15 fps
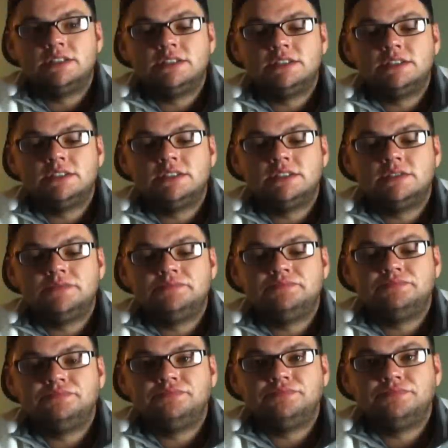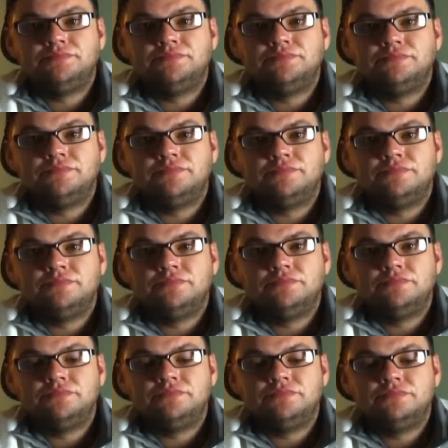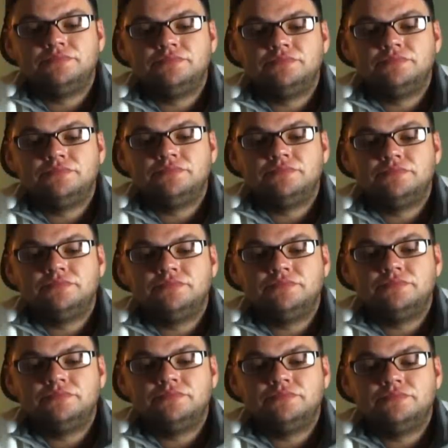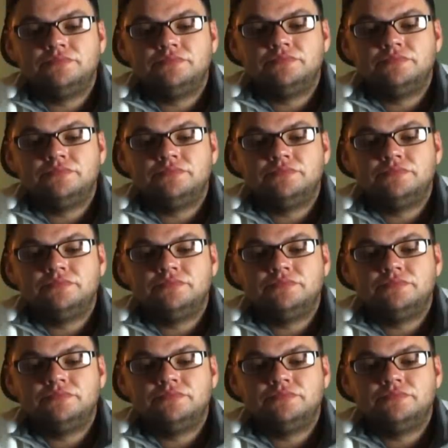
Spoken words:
Nothing is said.